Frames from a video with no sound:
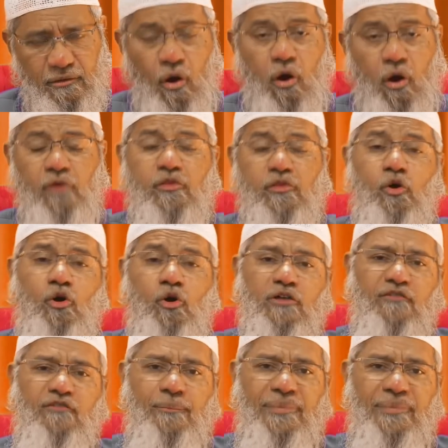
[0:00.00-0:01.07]
or the Court
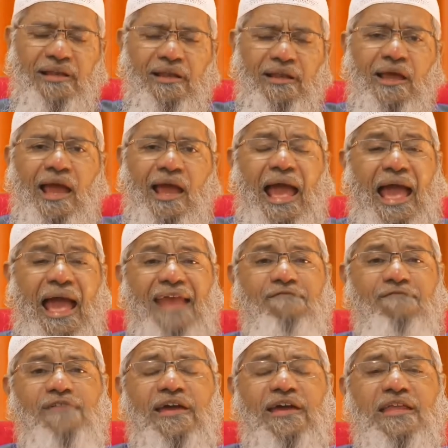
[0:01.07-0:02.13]
of Appeal, and
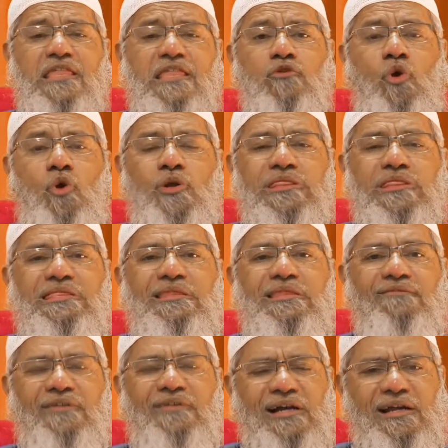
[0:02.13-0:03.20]
various courts in the
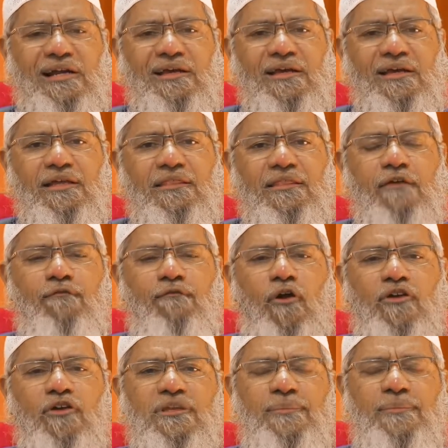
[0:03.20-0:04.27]
world, they
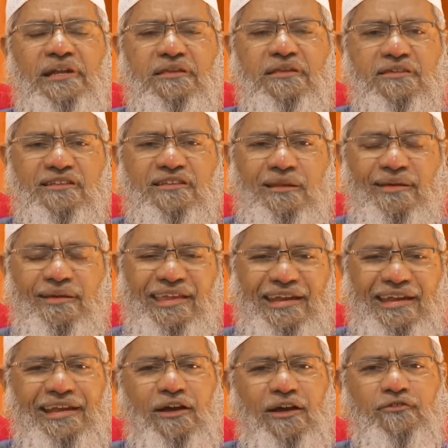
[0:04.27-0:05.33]
follow the British system. Like in
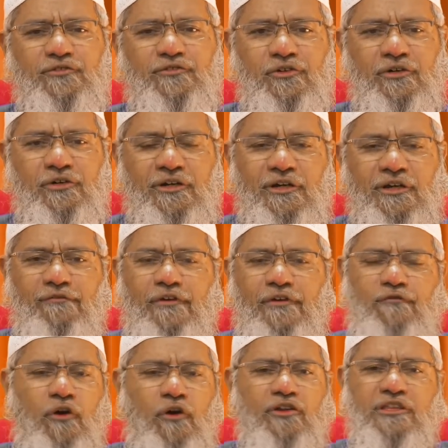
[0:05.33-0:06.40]
India also, we
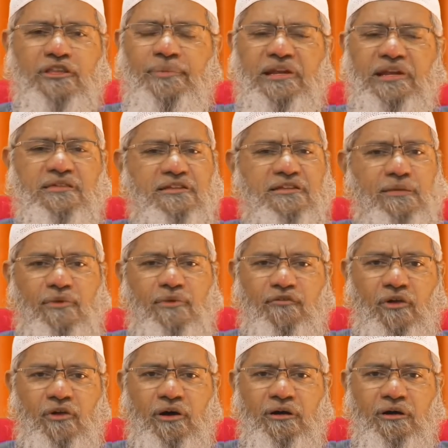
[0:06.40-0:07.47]
follow the British system of
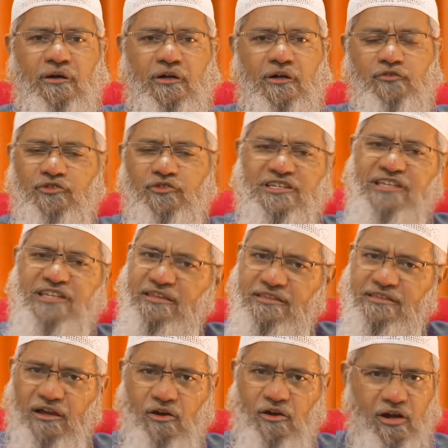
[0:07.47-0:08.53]
law. So the
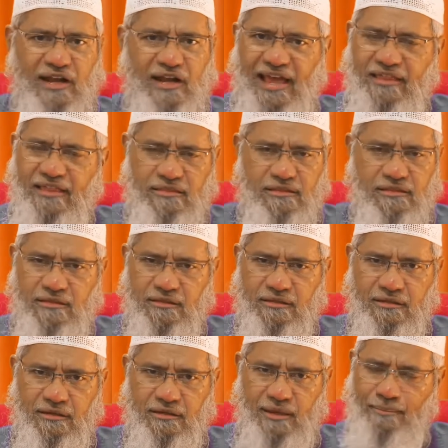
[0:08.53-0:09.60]
judges are called as
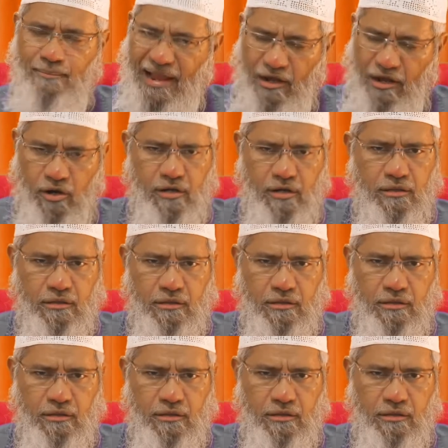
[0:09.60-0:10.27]
my Lord